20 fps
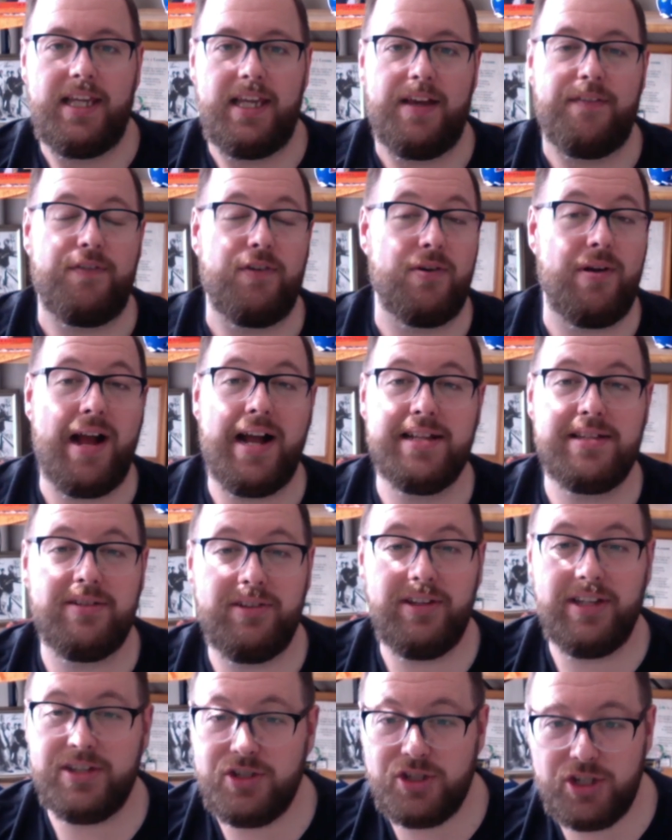if your ads
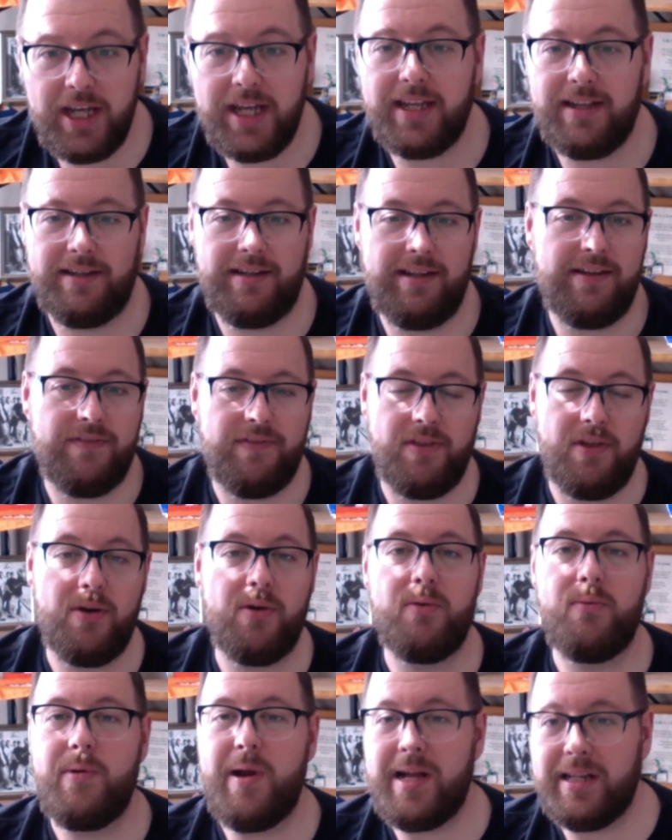are legit, if
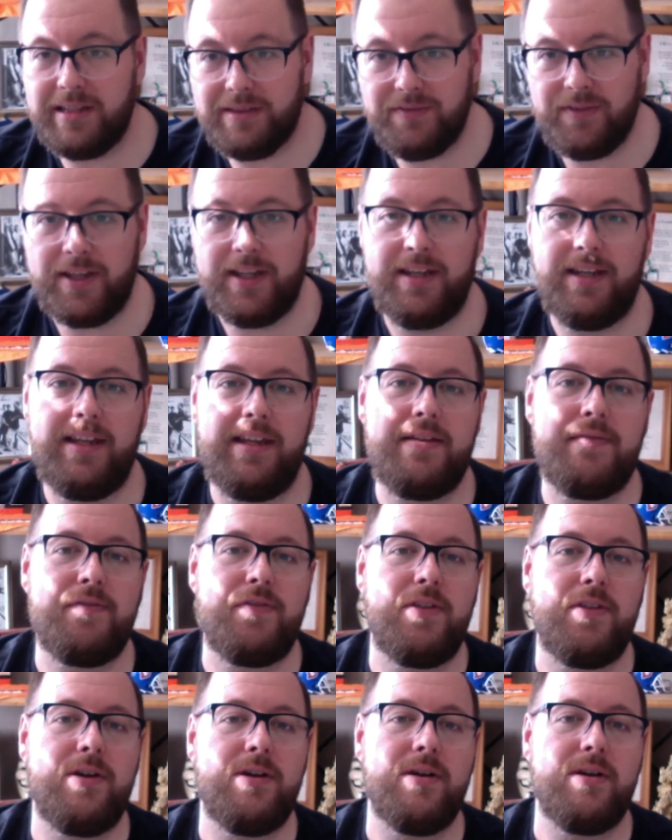they're relevant,
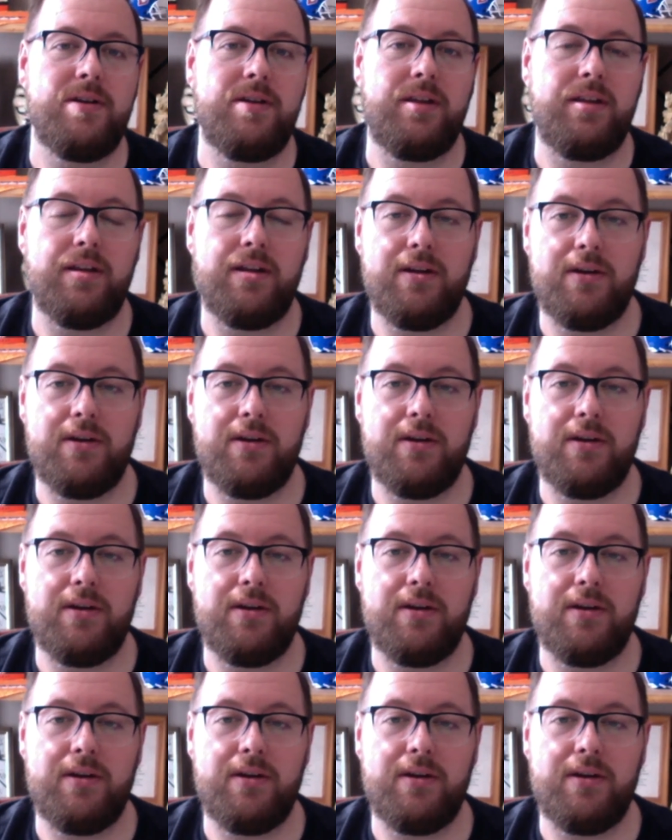if they're,